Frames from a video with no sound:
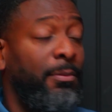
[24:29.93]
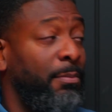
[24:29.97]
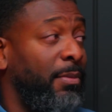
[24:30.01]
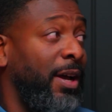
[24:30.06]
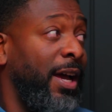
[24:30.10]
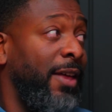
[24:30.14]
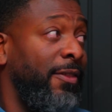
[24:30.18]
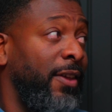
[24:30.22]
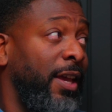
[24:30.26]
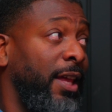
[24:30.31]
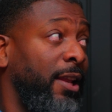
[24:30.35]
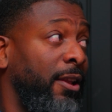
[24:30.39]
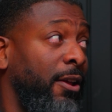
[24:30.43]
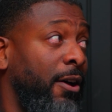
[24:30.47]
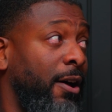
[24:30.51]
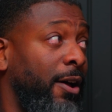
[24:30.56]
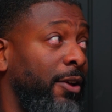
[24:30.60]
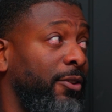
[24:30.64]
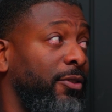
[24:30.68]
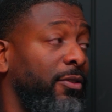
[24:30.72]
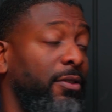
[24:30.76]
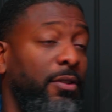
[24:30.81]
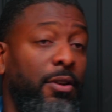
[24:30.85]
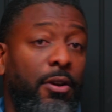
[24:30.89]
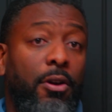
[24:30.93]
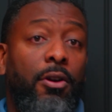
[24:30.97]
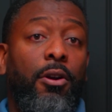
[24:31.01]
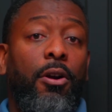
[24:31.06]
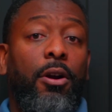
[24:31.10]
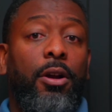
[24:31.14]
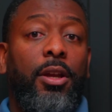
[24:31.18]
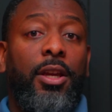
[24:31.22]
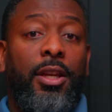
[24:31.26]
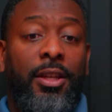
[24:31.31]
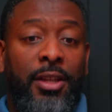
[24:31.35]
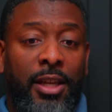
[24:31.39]
by that loss
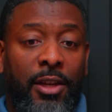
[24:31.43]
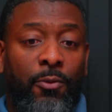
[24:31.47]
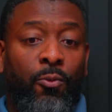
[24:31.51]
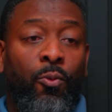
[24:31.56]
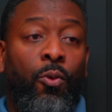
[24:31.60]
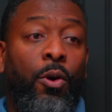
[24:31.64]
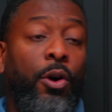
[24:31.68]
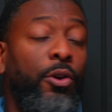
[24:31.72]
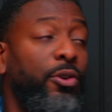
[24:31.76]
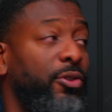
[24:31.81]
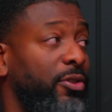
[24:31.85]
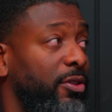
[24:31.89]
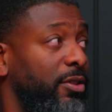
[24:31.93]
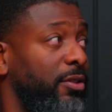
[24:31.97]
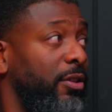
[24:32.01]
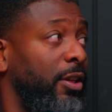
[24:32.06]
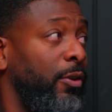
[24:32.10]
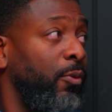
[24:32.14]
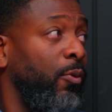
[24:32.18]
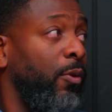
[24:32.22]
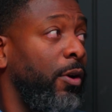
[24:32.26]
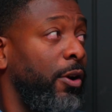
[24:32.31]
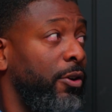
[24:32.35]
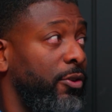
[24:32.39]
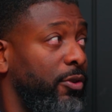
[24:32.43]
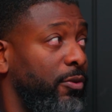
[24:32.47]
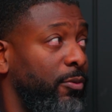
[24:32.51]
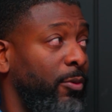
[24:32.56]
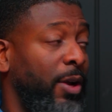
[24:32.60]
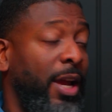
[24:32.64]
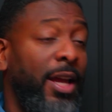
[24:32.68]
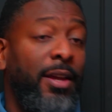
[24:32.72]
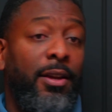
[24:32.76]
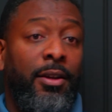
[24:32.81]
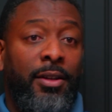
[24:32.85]
can get worse and worse, right?